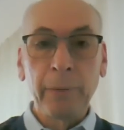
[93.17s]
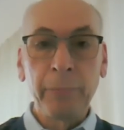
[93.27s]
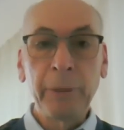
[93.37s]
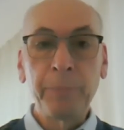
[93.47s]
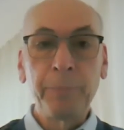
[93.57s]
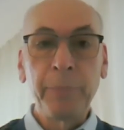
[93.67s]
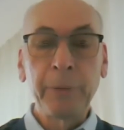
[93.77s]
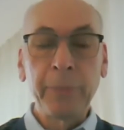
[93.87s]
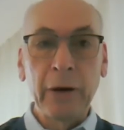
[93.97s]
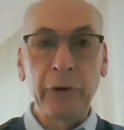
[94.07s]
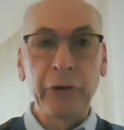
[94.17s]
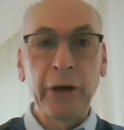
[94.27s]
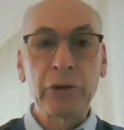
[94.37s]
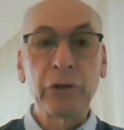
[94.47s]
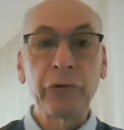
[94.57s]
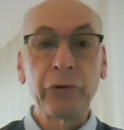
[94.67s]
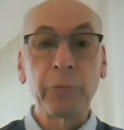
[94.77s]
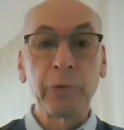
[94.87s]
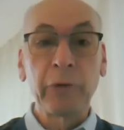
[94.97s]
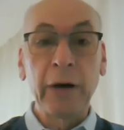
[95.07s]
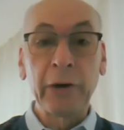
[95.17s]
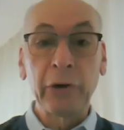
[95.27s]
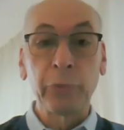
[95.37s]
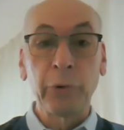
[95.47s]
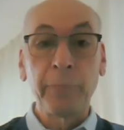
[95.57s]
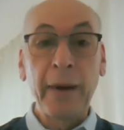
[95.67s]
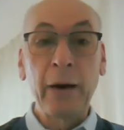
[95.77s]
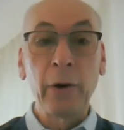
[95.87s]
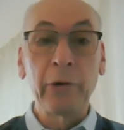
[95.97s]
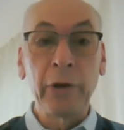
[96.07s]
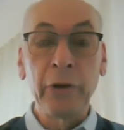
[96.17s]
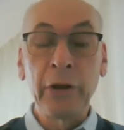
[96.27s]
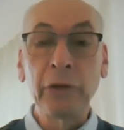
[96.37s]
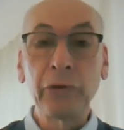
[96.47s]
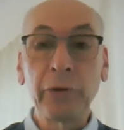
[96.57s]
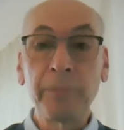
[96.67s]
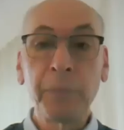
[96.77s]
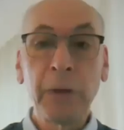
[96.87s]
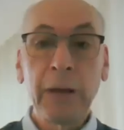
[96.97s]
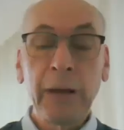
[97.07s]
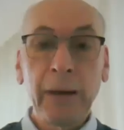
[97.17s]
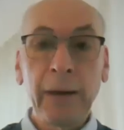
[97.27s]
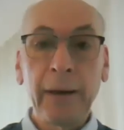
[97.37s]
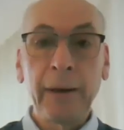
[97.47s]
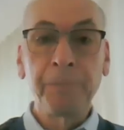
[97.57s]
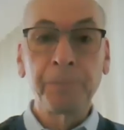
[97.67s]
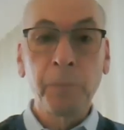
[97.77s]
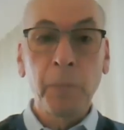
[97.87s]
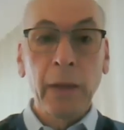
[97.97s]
big big power stations to provide us with power in the interim. Um,